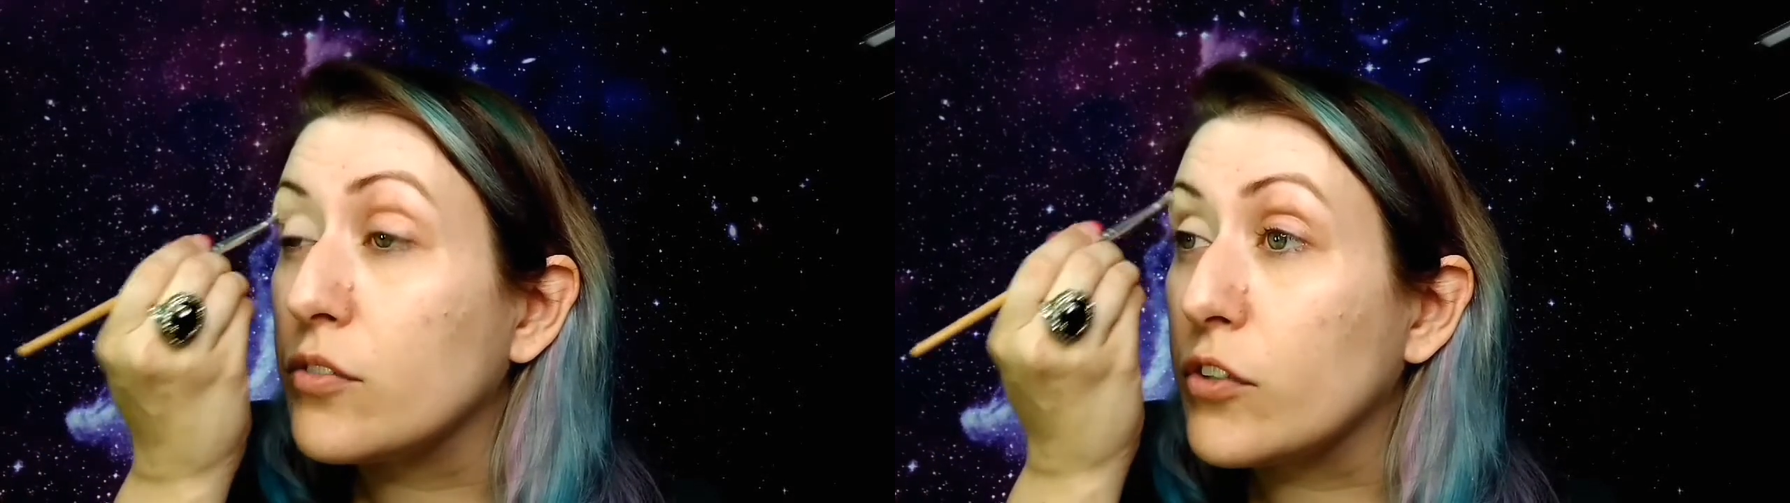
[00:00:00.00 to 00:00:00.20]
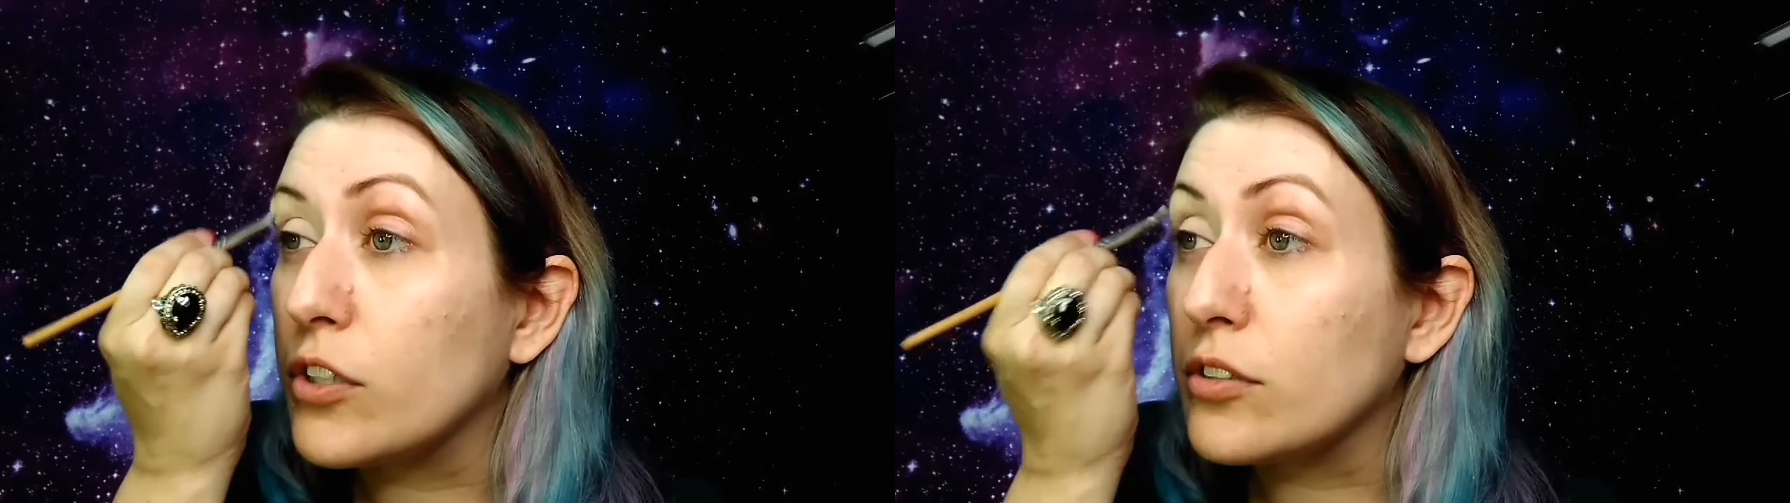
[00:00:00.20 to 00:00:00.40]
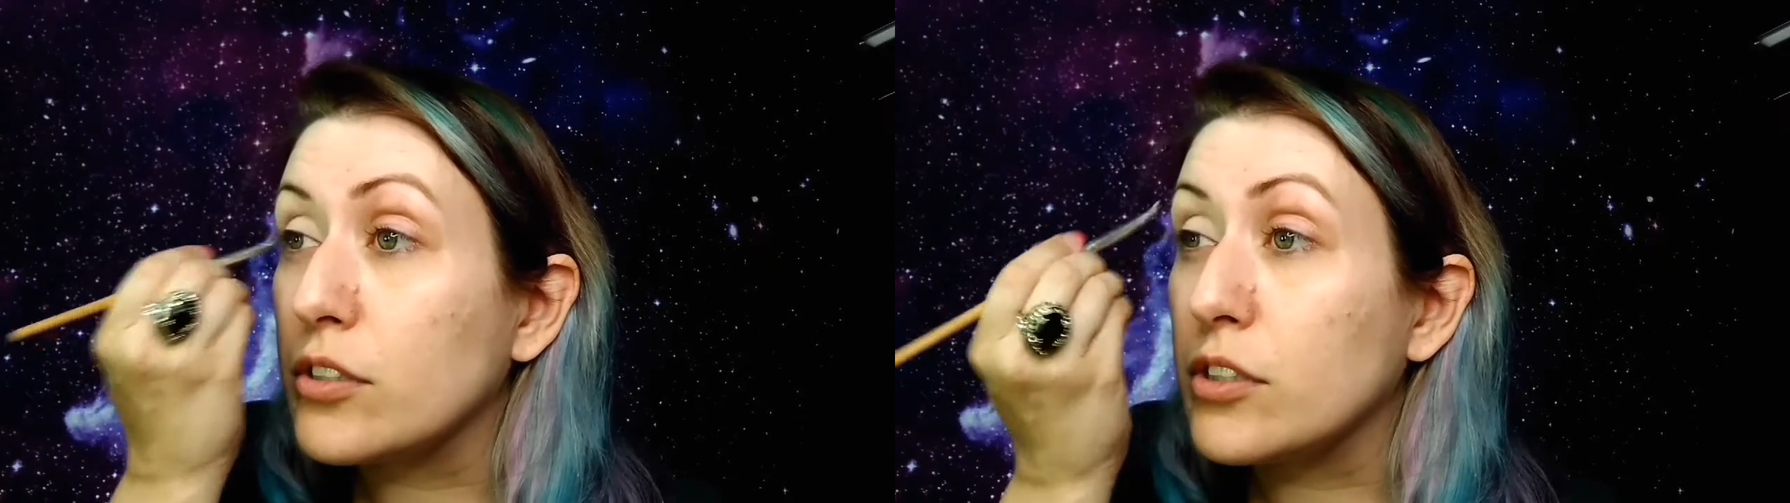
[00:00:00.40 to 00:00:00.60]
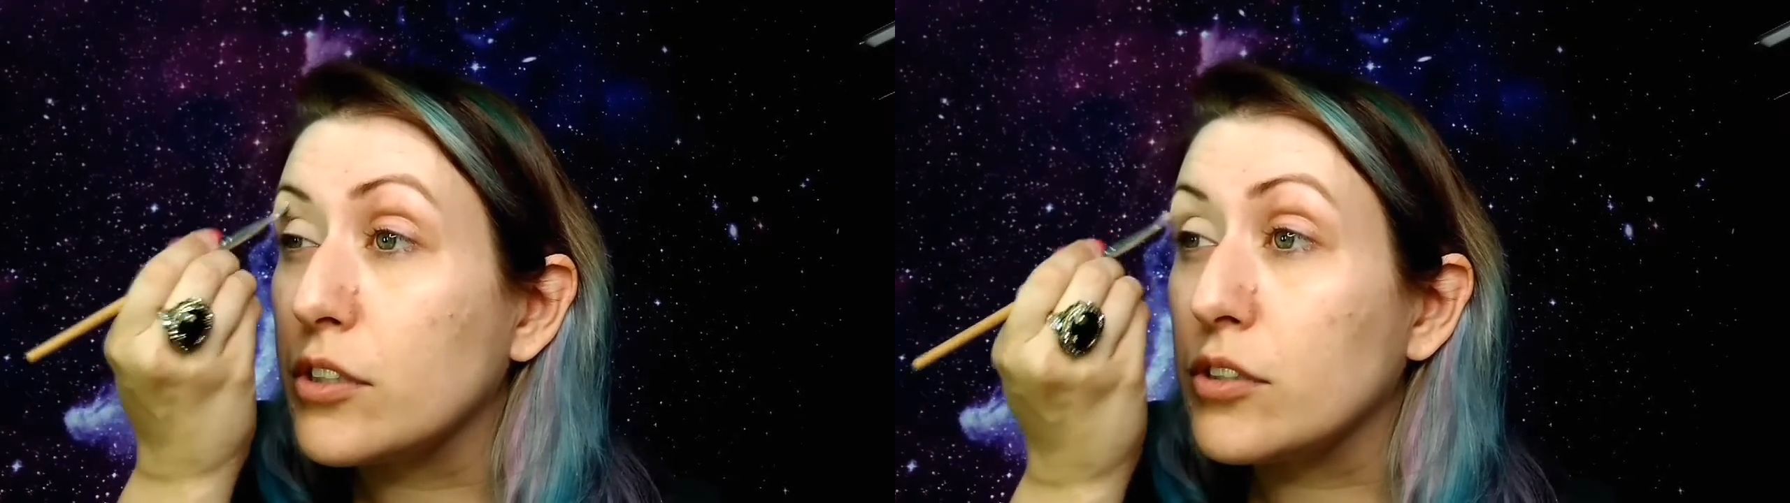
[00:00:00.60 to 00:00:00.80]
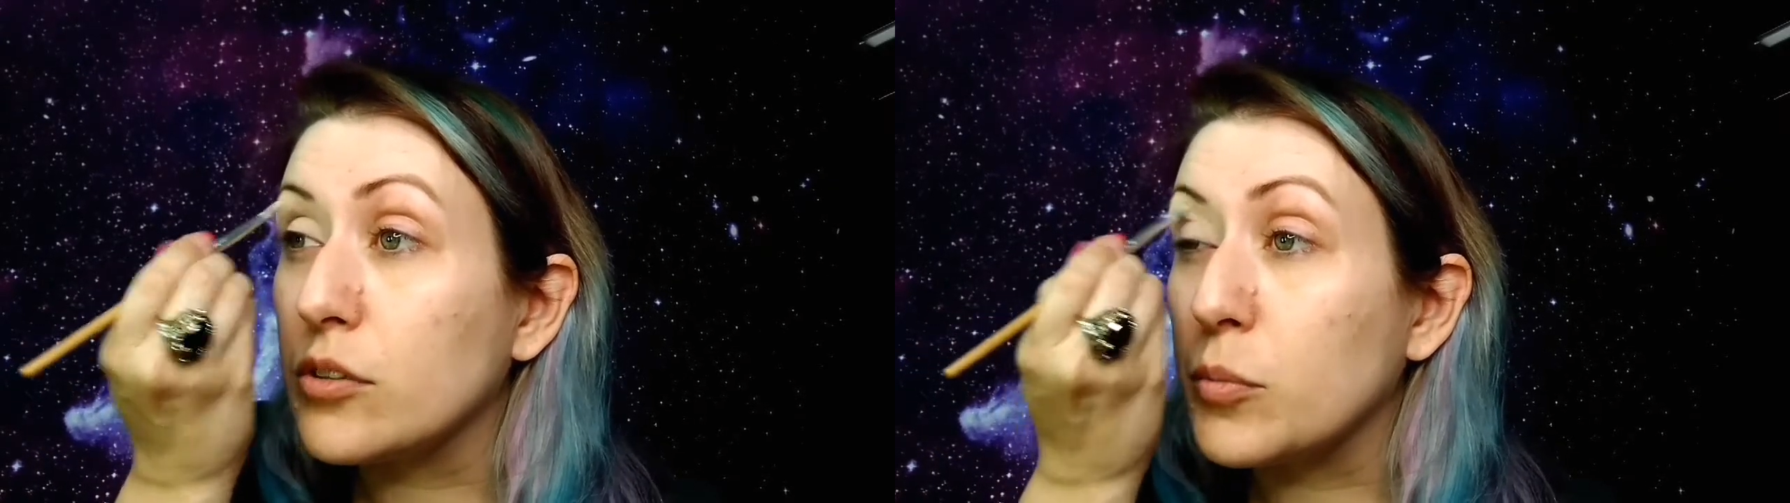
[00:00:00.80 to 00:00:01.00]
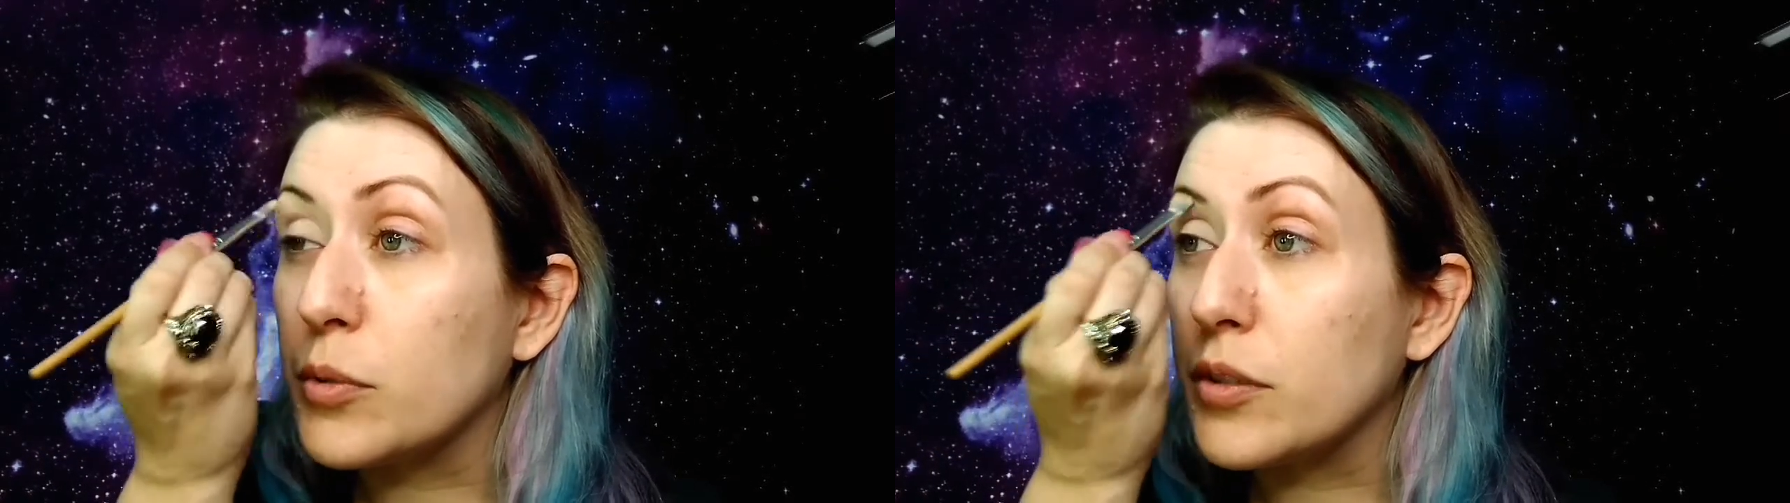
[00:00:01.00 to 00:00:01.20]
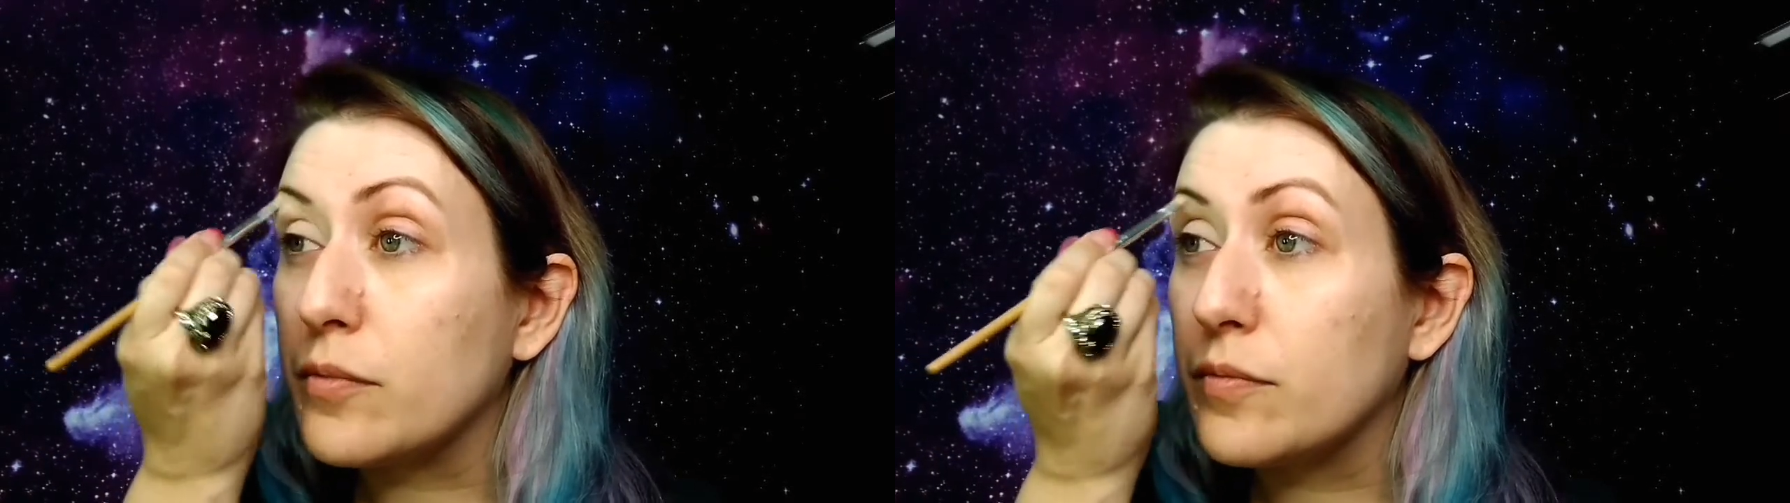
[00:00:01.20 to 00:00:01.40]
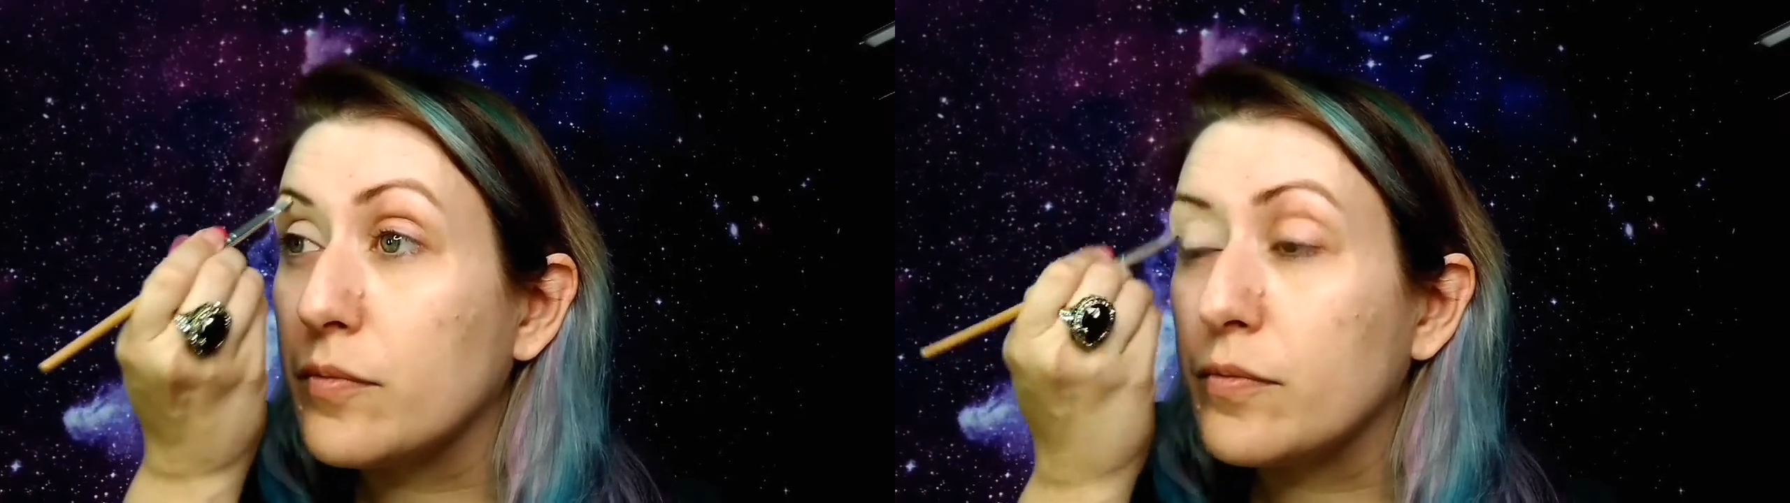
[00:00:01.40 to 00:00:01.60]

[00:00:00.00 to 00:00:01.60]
first too, but